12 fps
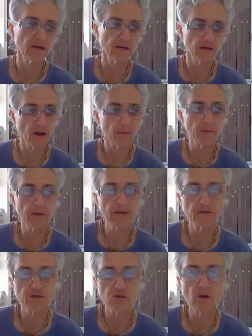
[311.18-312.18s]
kabe,
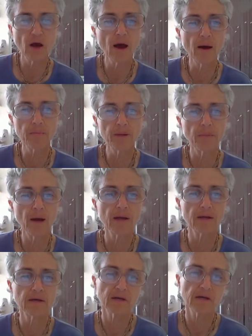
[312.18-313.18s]
Sudahabe
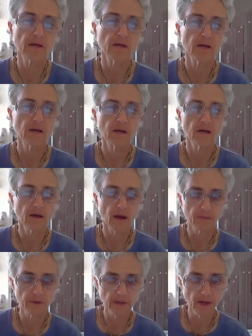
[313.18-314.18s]
mana,
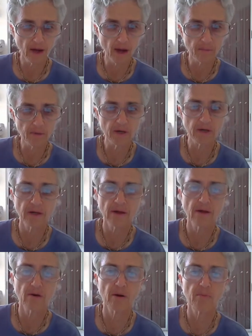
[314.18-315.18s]
kabe hama
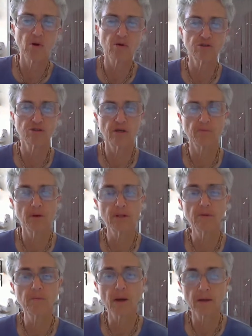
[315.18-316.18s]
harabo Shri
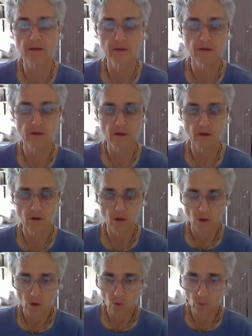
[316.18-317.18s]
Vrindavan.
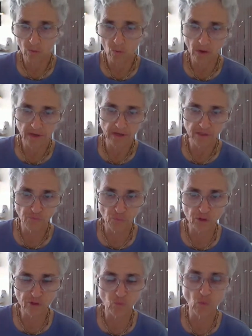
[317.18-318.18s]
When one has
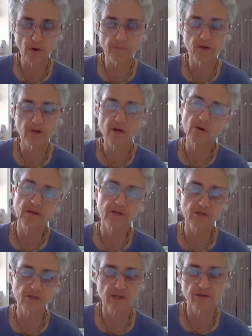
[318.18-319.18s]
forsworn material
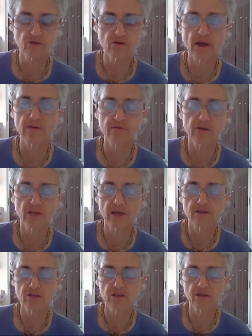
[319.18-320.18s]
sense
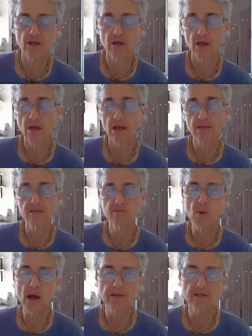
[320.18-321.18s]
gratification and his
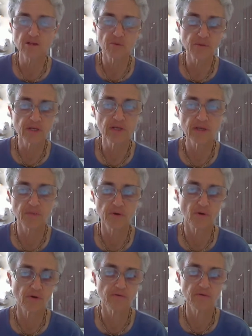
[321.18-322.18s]
mind's completely
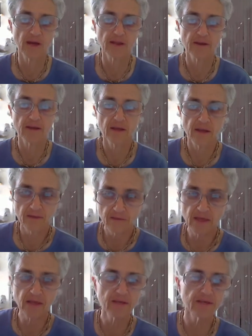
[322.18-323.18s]
purified,
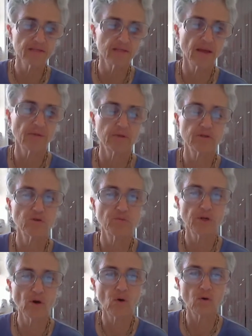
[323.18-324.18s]
then he is able to
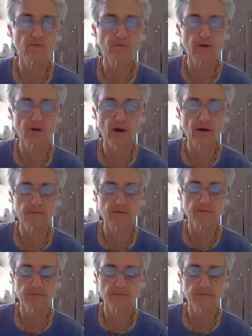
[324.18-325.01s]
behold Vrindavan.